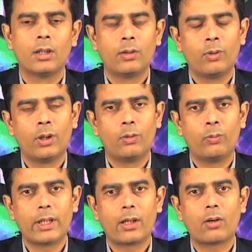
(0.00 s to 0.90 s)

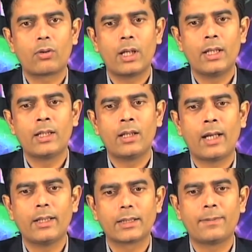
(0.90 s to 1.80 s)
We cannot really
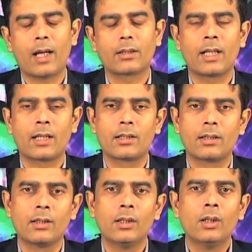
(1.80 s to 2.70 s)
deny this fact that
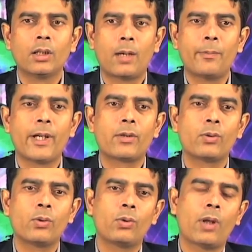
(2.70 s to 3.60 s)
compared to
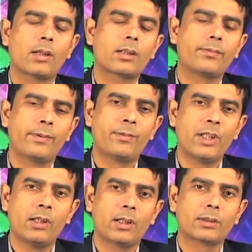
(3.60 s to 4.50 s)
last 50
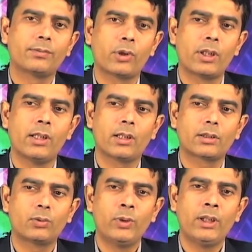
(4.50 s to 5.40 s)
years, 40
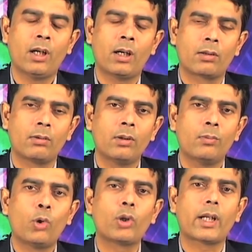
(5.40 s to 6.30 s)
years, we are
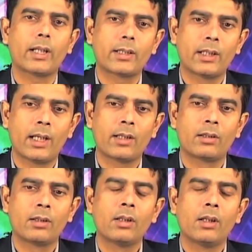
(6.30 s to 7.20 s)
more connected and
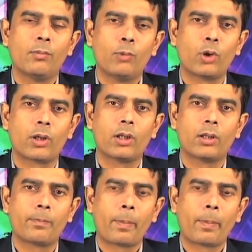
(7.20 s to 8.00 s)
more